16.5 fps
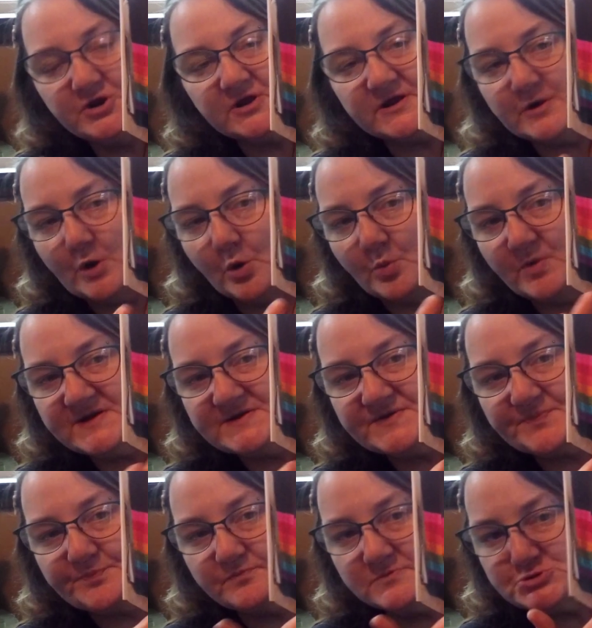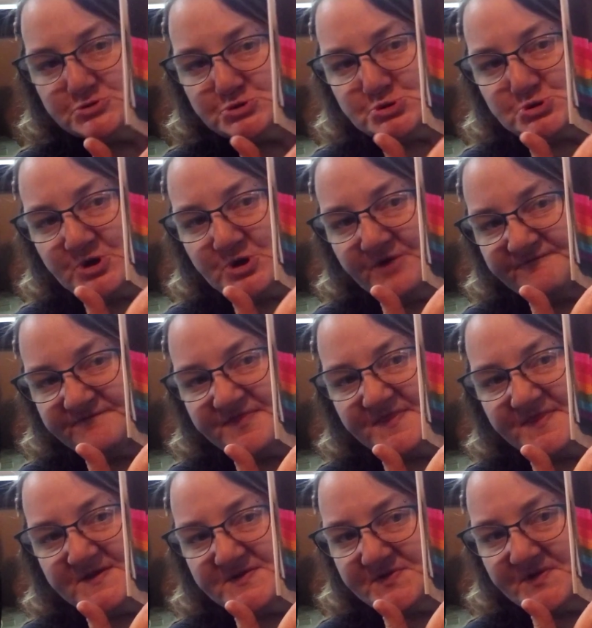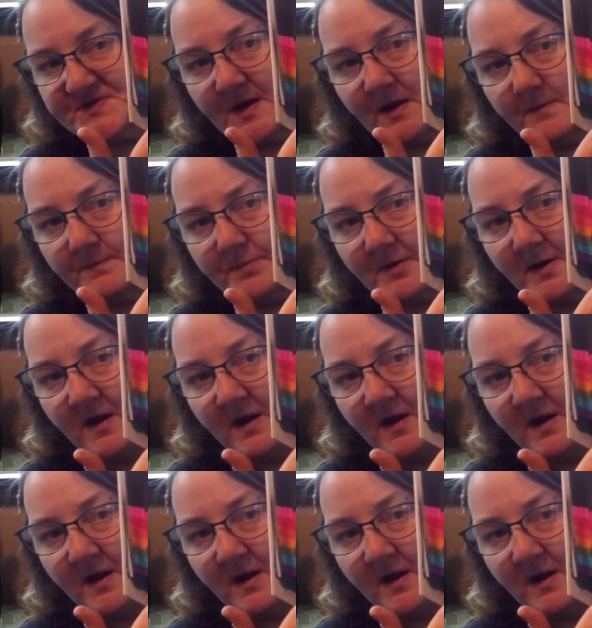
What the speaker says: can always shift this up